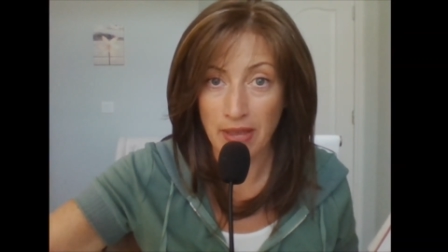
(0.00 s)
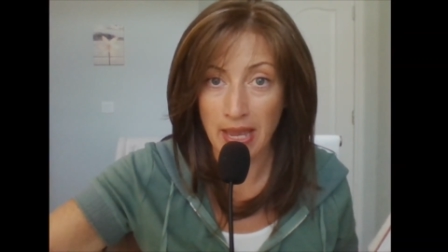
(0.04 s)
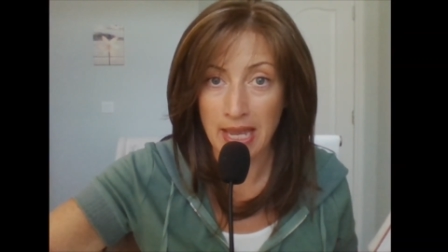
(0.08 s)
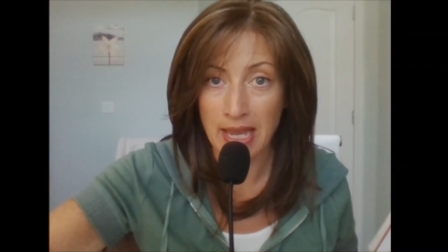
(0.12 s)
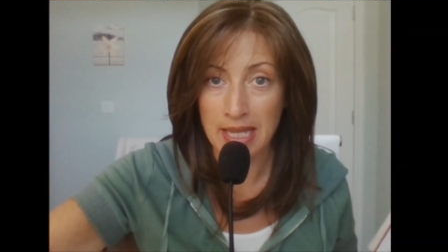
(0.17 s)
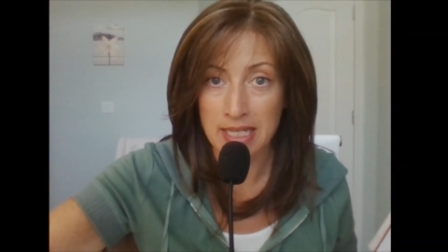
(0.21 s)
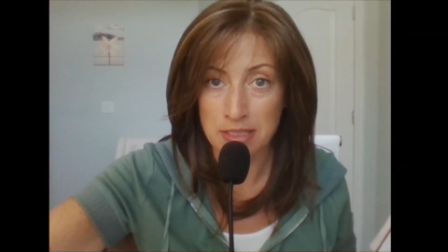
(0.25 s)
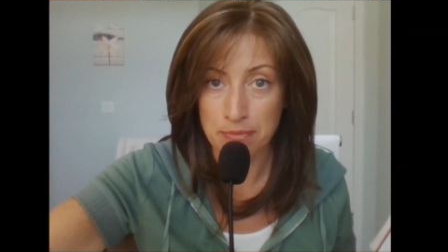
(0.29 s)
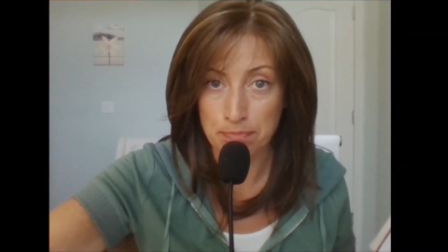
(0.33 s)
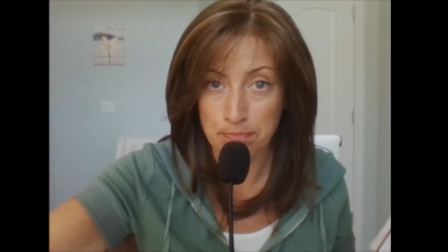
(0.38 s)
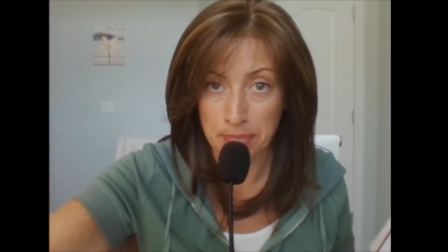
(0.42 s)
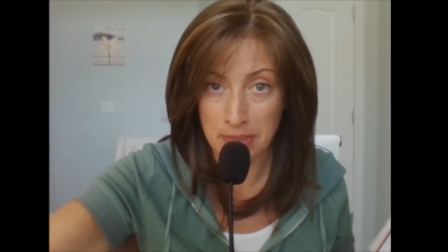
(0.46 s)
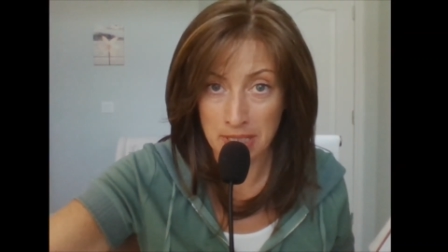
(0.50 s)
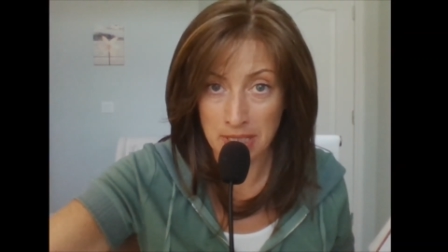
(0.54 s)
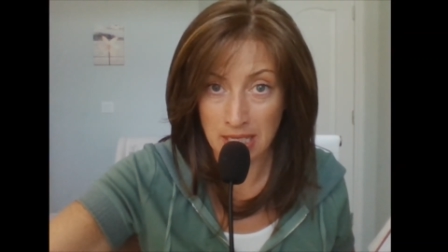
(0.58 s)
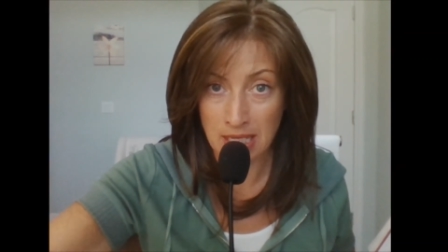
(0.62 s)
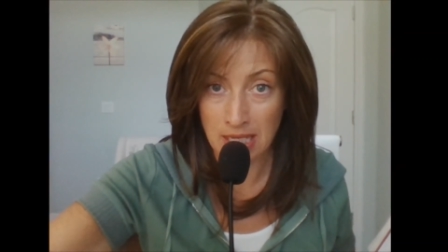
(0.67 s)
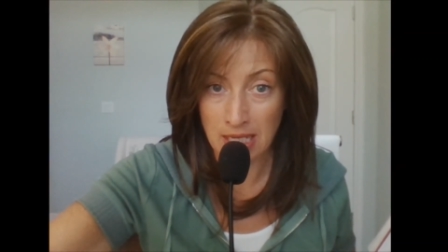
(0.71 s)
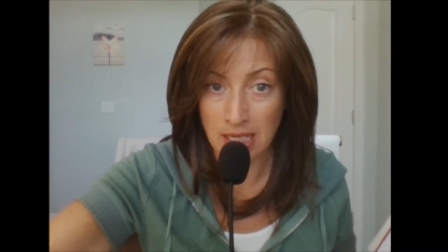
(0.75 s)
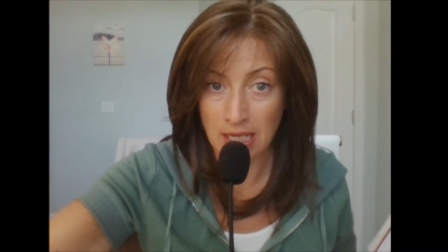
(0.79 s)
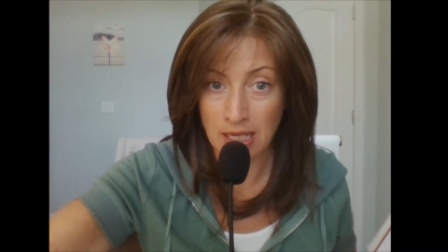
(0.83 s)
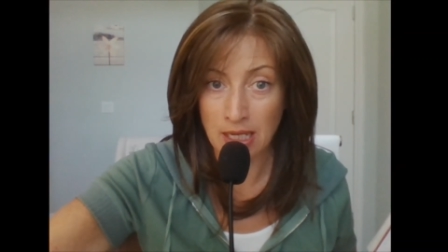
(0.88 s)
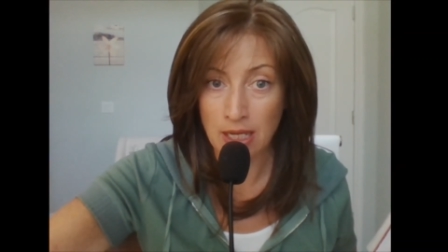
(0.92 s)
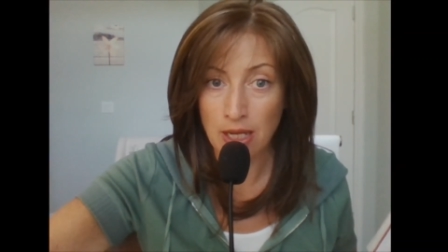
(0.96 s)
as
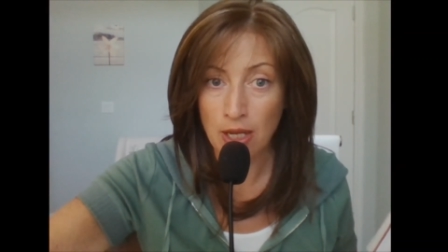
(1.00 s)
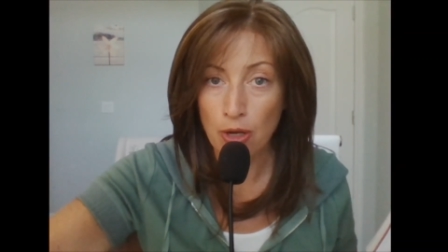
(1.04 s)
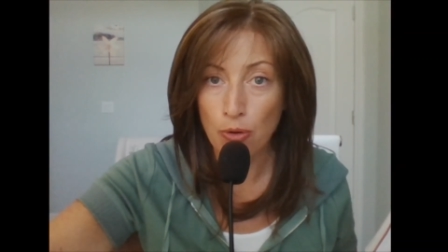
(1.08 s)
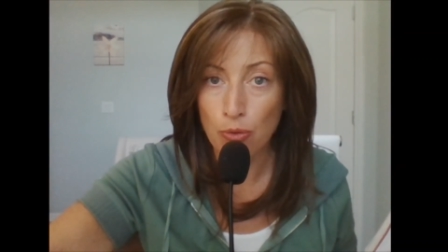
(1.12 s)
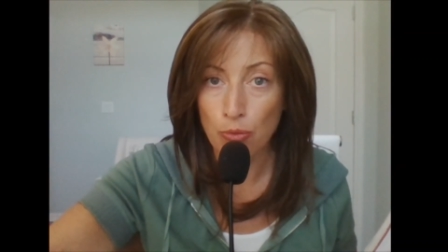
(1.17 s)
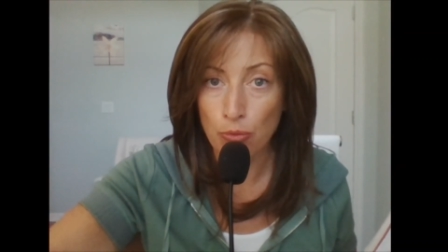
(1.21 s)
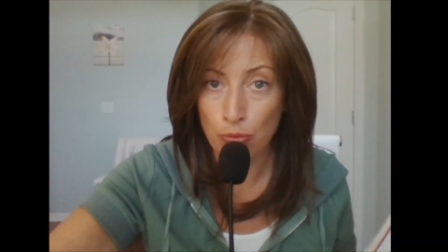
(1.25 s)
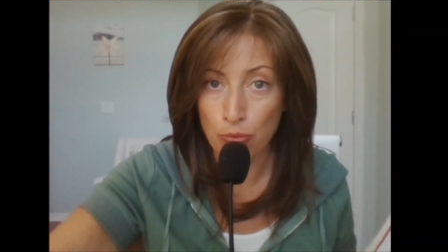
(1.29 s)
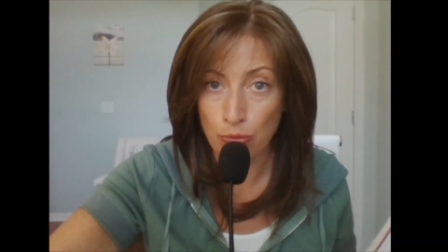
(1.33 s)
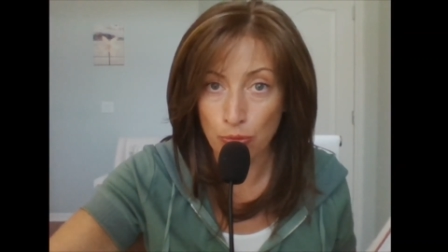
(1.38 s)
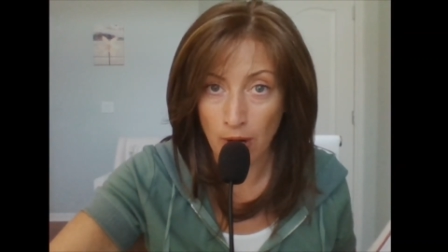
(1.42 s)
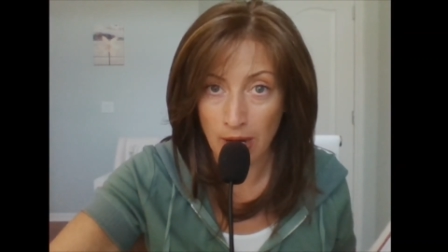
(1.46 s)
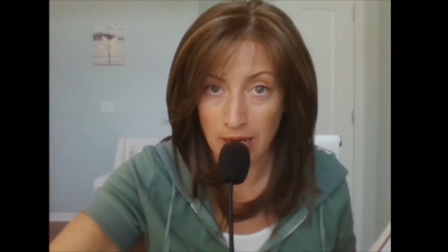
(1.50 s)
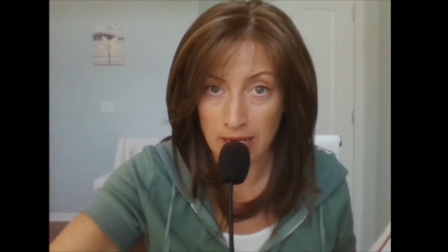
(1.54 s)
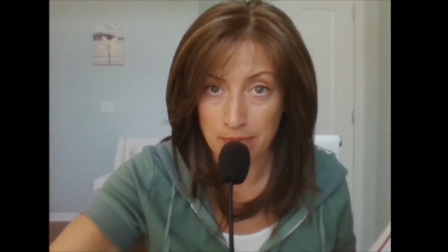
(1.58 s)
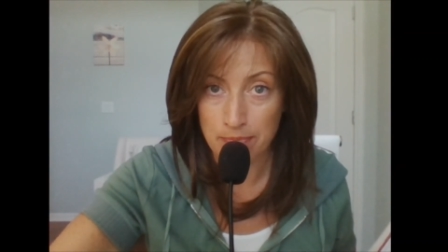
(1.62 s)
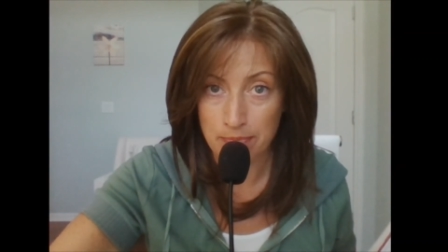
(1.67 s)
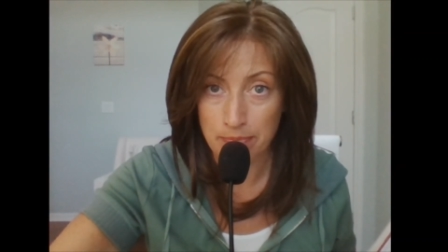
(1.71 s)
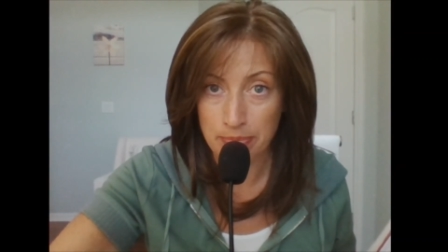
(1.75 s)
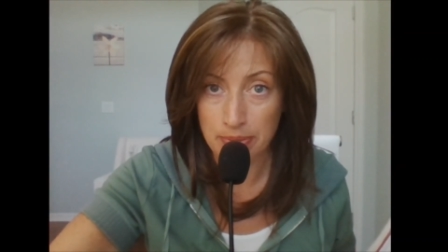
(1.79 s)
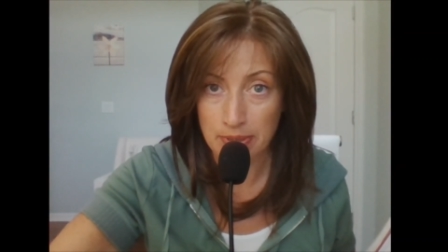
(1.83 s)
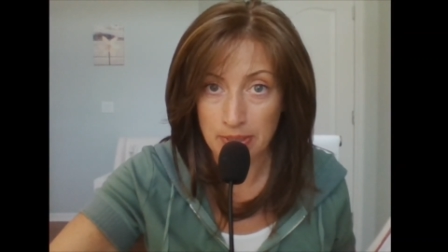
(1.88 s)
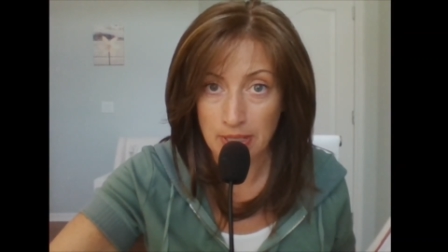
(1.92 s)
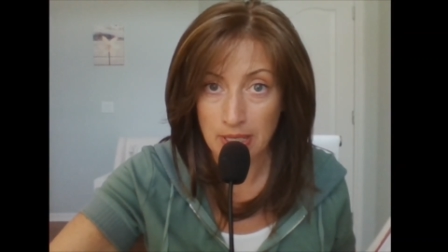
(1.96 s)
being
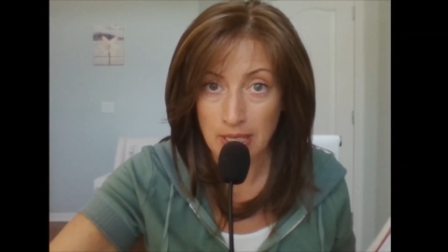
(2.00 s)
ripe.